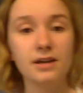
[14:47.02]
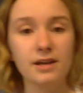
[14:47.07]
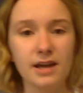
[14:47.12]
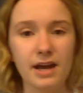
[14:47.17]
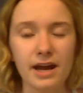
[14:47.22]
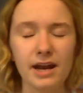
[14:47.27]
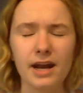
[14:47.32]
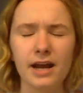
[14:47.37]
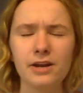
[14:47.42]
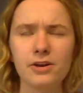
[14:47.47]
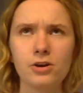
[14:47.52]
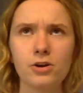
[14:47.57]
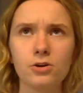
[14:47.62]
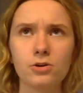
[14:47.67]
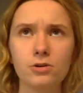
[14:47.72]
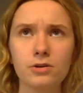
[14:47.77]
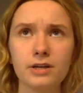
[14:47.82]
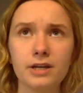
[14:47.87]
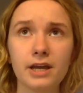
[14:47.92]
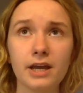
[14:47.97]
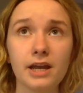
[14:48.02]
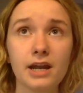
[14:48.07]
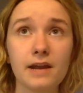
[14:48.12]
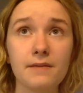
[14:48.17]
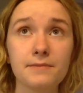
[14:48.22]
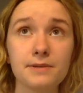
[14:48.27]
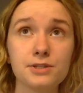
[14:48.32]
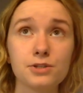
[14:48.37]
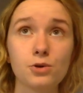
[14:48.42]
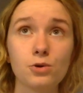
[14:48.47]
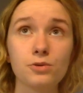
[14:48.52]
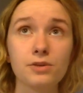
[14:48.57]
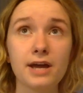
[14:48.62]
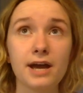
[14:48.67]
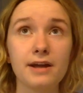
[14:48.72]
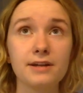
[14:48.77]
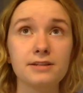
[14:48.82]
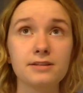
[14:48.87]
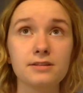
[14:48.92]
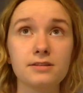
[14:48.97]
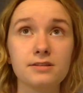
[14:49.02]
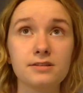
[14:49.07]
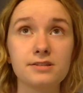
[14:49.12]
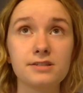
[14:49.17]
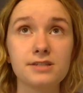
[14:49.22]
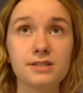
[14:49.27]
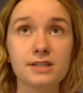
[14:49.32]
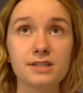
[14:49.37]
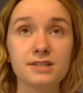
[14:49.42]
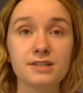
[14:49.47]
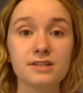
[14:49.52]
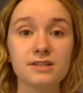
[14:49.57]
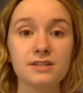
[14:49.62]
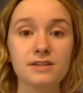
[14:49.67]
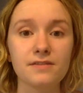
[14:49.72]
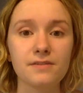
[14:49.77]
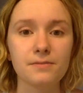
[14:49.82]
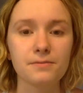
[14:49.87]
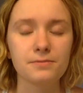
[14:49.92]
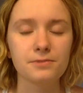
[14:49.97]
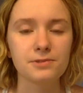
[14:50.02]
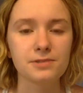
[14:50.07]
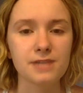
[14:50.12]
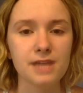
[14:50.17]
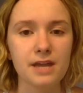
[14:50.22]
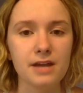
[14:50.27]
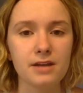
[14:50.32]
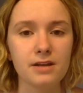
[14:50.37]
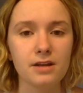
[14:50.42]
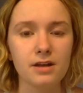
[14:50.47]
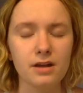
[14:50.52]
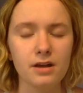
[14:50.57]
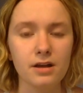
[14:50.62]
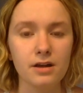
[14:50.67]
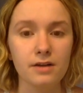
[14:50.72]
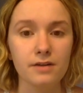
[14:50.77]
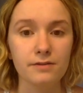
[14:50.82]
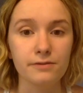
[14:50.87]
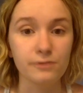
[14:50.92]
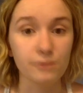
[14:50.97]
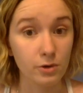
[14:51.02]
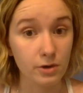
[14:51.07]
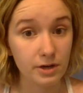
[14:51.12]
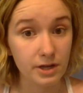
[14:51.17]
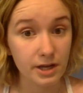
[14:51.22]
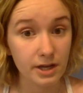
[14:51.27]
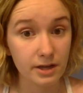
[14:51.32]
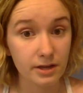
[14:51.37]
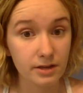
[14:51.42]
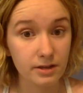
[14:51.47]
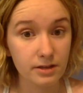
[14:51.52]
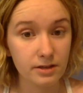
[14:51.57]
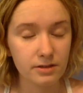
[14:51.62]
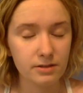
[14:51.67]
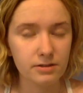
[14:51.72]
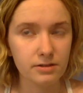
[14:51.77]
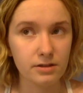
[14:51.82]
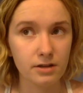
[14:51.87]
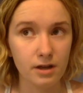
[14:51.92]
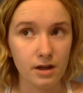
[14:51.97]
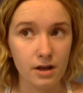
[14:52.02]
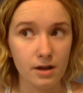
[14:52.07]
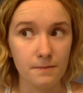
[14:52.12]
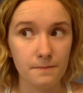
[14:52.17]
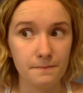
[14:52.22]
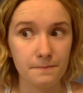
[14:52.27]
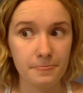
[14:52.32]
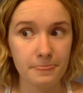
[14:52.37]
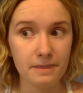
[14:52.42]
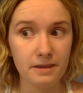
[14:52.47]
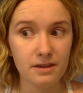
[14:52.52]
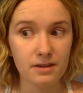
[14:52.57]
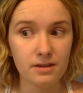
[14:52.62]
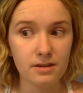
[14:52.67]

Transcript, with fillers: and I know and I've been told that 67% of Florida um,